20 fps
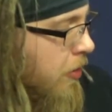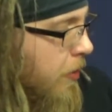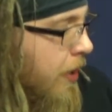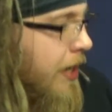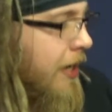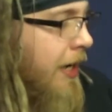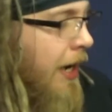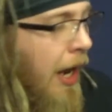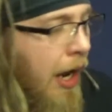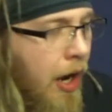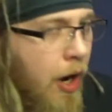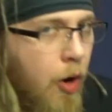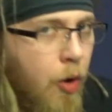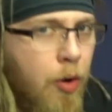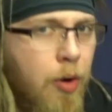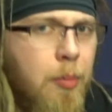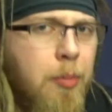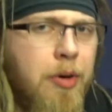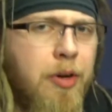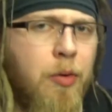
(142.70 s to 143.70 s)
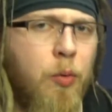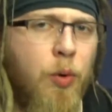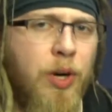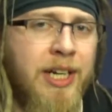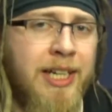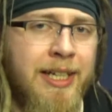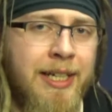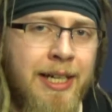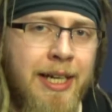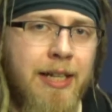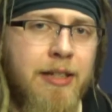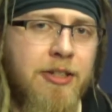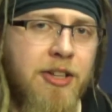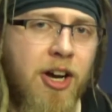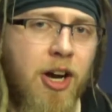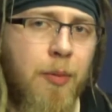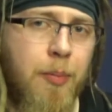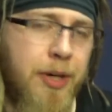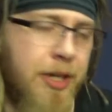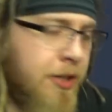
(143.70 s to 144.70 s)
right now, but when it heats
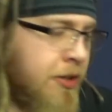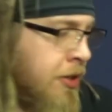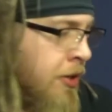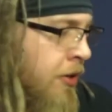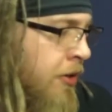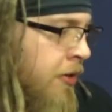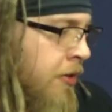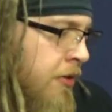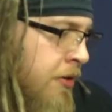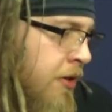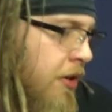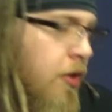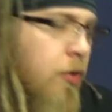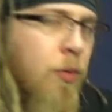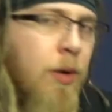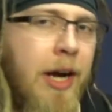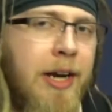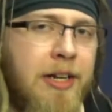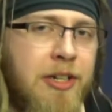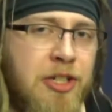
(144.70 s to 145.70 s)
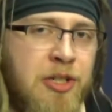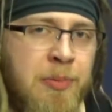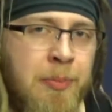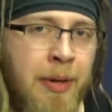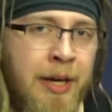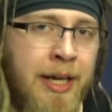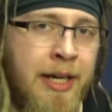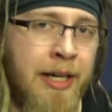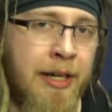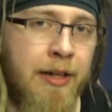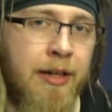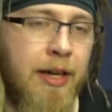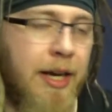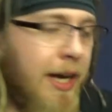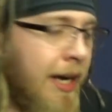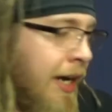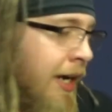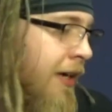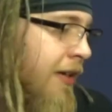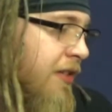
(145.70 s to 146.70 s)
up, it turns a reddish pink,
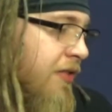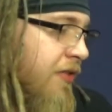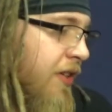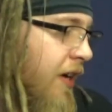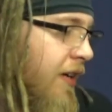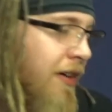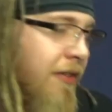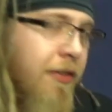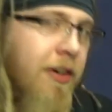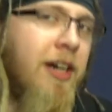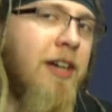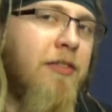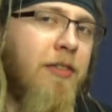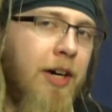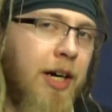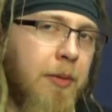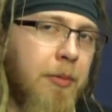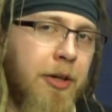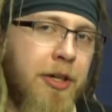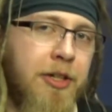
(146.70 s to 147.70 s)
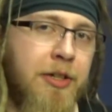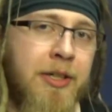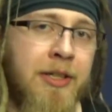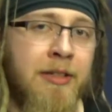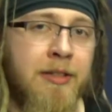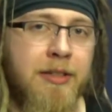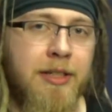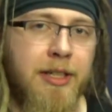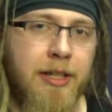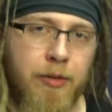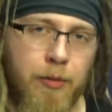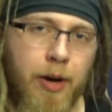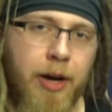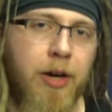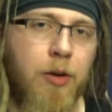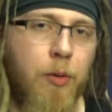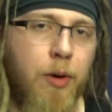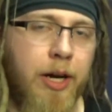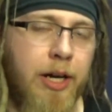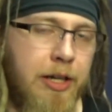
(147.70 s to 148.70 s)
and it's very, very vibrant. You can see it right
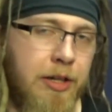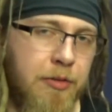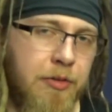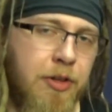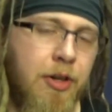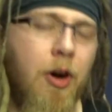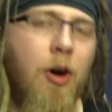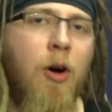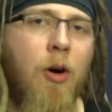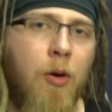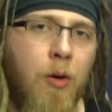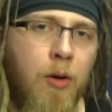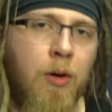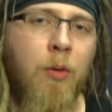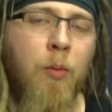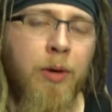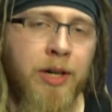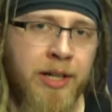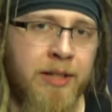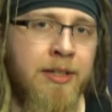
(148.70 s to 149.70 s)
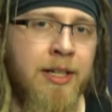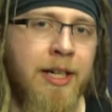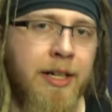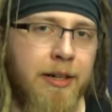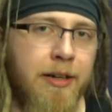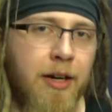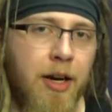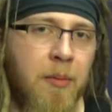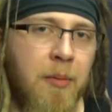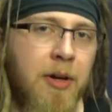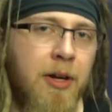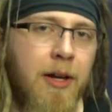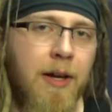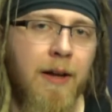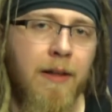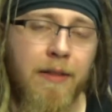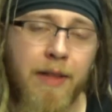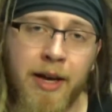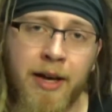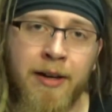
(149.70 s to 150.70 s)
away. You know when it's heated up.
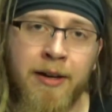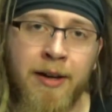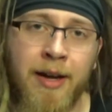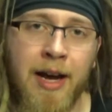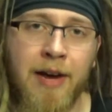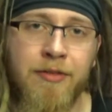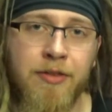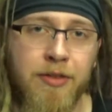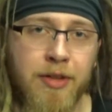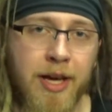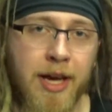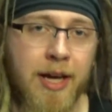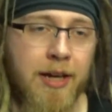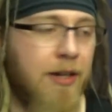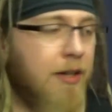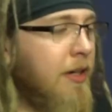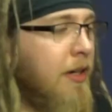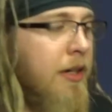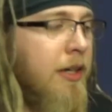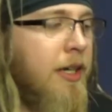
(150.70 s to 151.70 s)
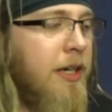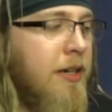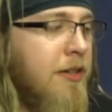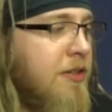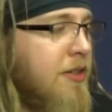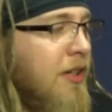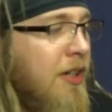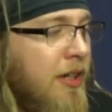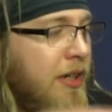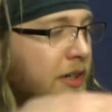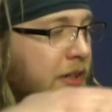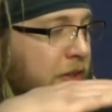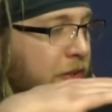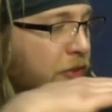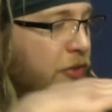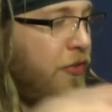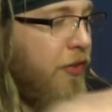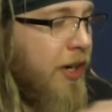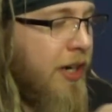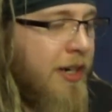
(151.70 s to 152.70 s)
Then, after that, is you
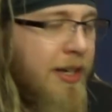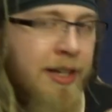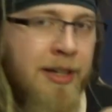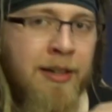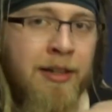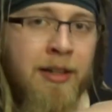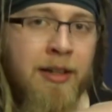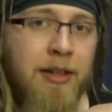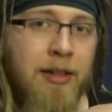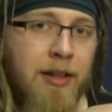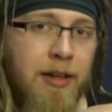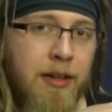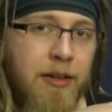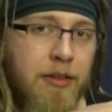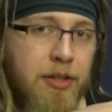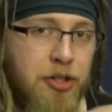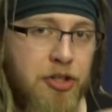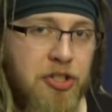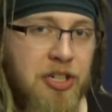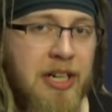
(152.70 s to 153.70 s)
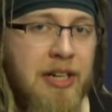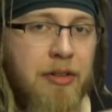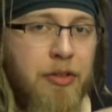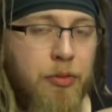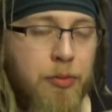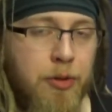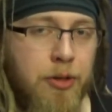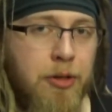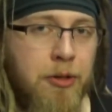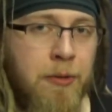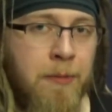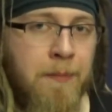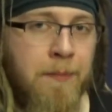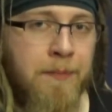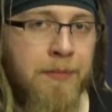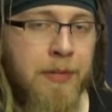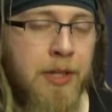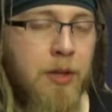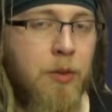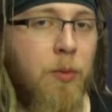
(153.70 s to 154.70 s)
feed in the sheet through
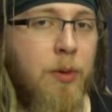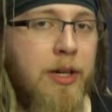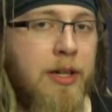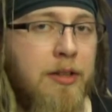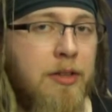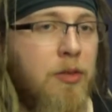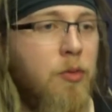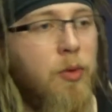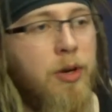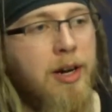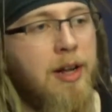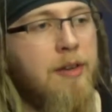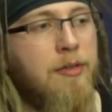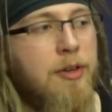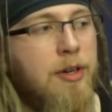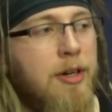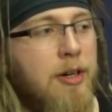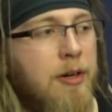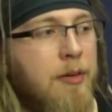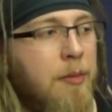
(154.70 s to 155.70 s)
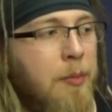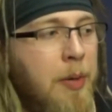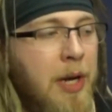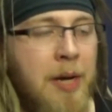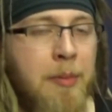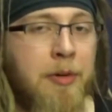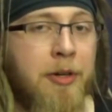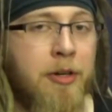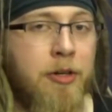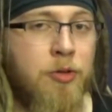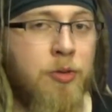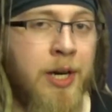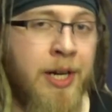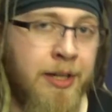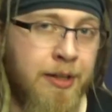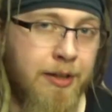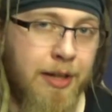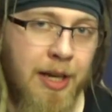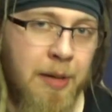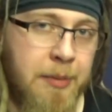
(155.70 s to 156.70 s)
with whatever paper you're trying
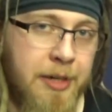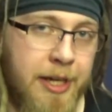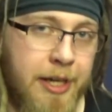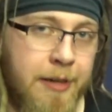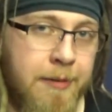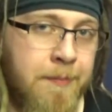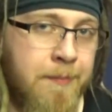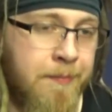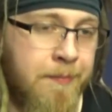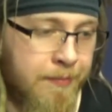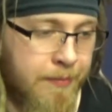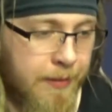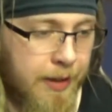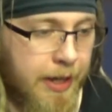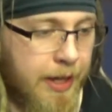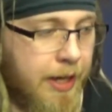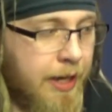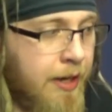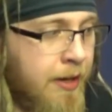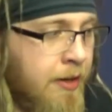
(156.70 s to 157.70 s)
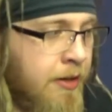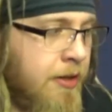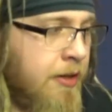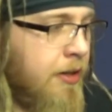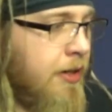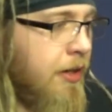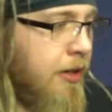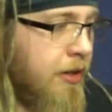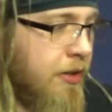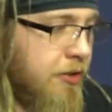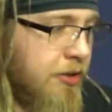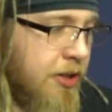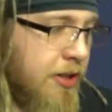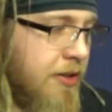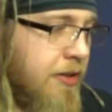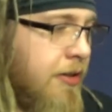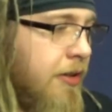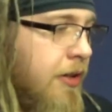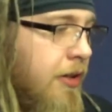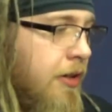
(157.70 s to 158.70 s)
to laminate, and
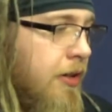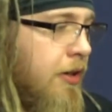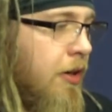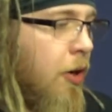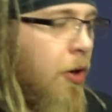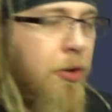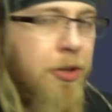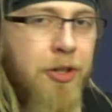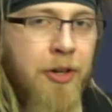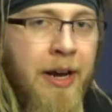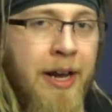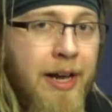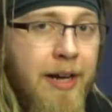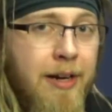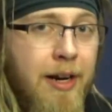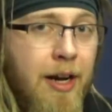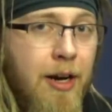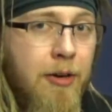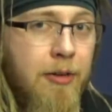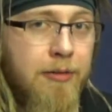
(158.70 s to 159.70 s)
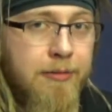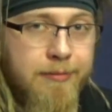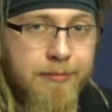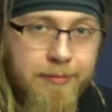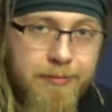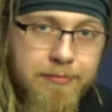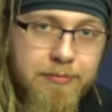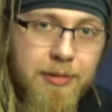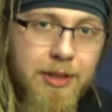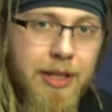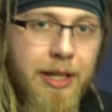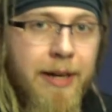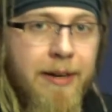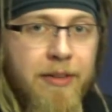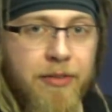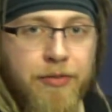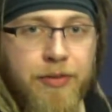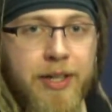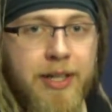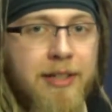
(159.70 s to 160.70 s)
just hold your hand out, let
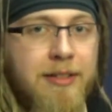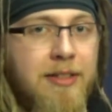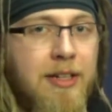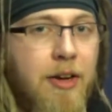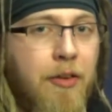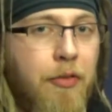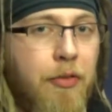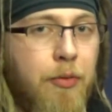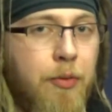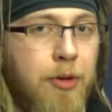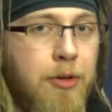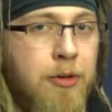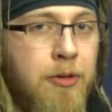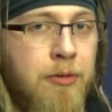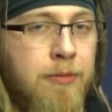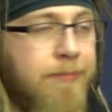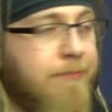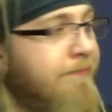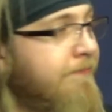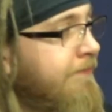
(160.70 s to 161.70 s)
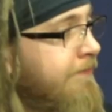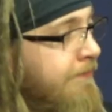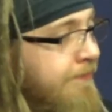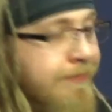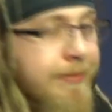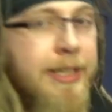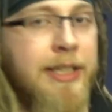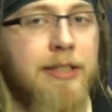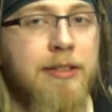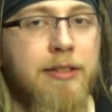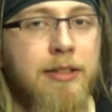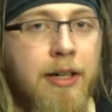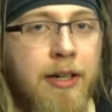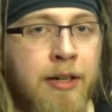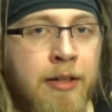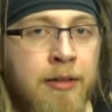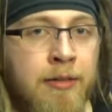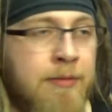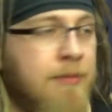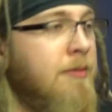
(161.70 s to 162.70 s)
it feed itself through. It's
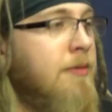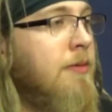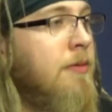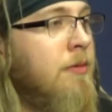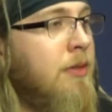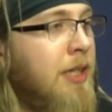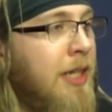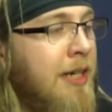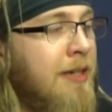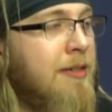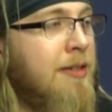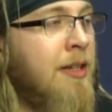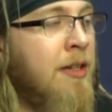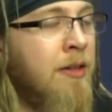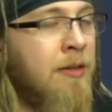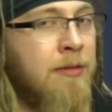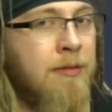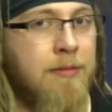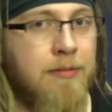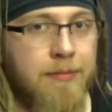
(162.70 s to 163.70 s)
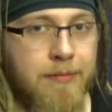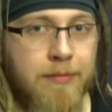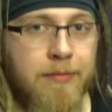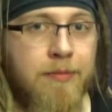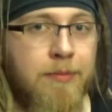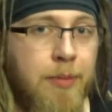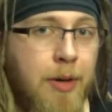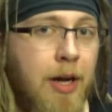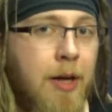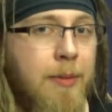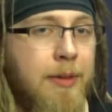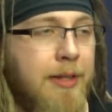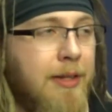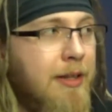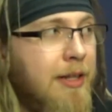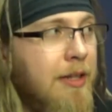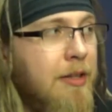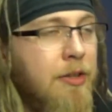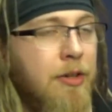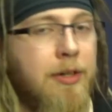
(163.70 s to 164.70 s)
done less than probably, I
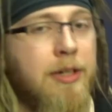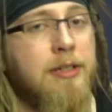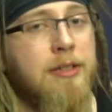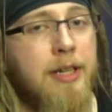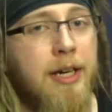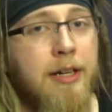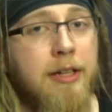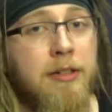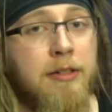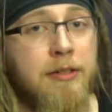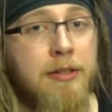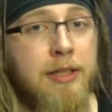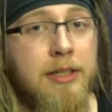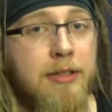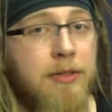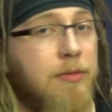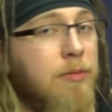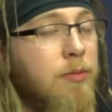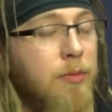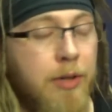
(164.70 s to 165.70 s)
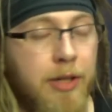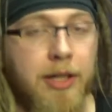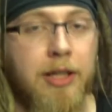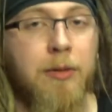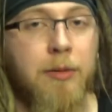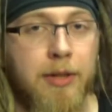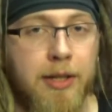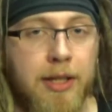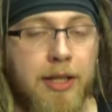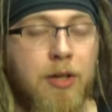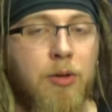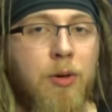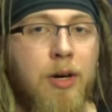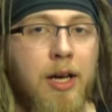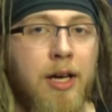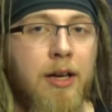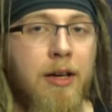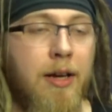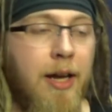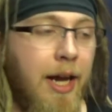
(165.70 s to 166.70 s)
think, 30 seconds. It's really, really
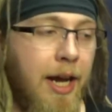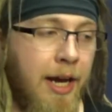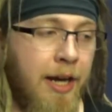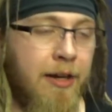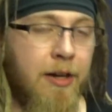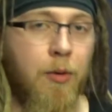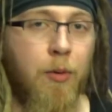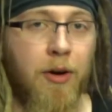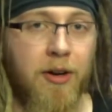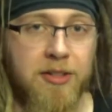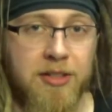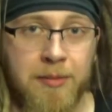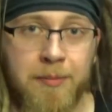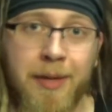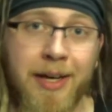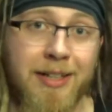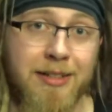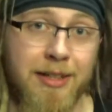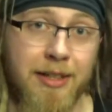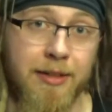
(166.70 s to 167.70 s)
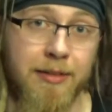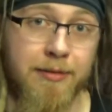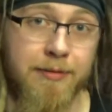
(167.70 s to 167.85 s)
quick and it works amazing.